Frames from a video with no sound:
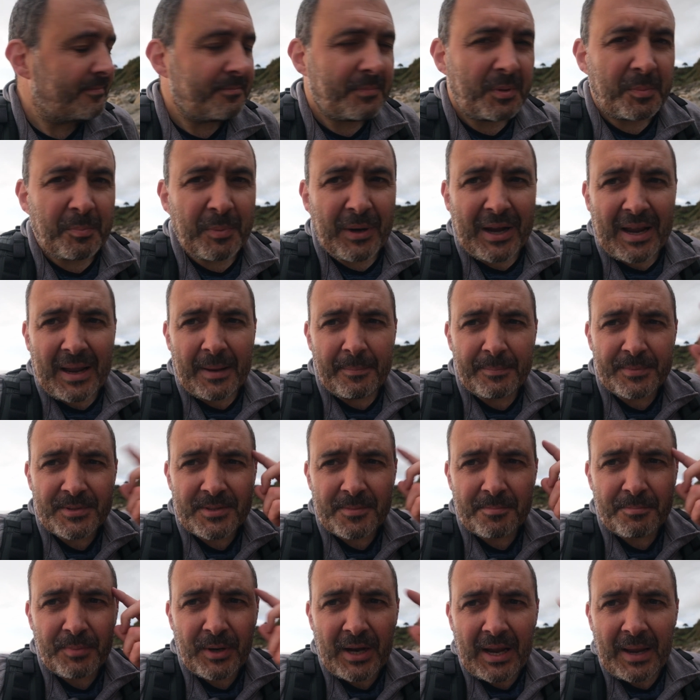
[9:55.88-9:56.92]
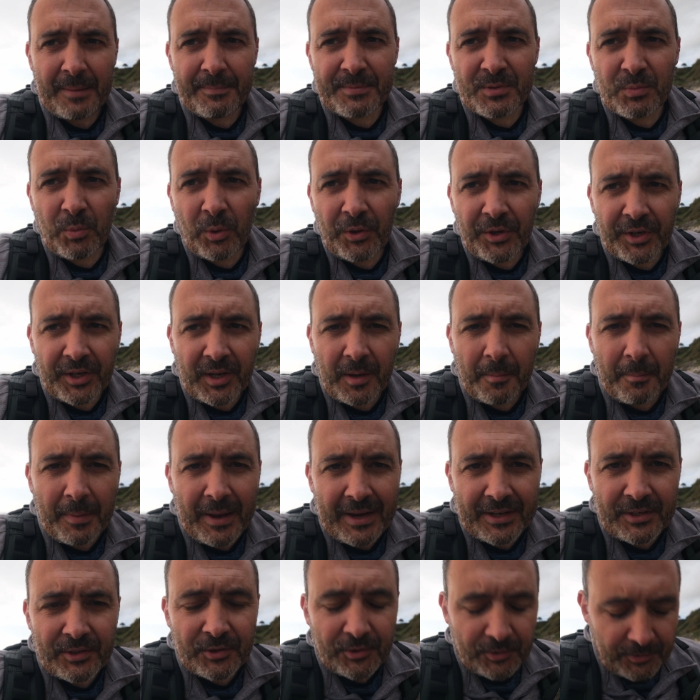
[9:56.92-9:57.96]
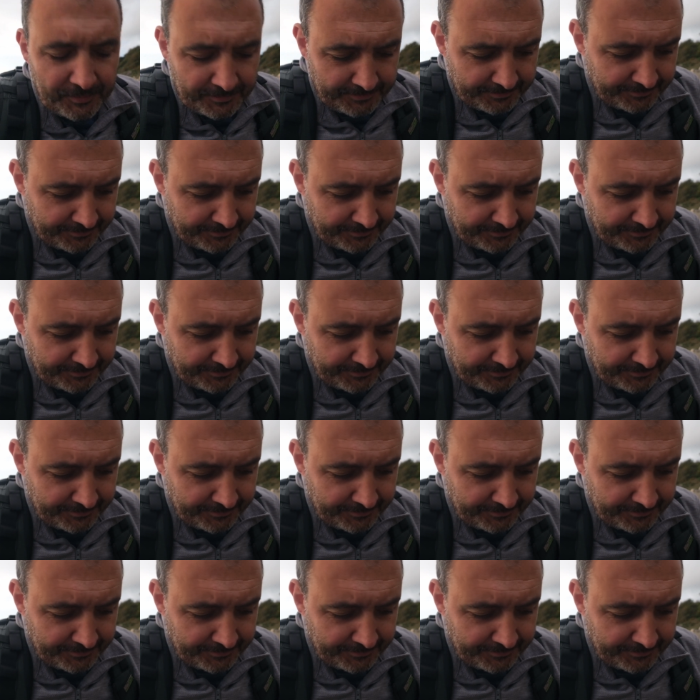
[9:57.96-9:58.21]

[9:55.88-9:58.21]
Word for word: But perhaps one to come back to.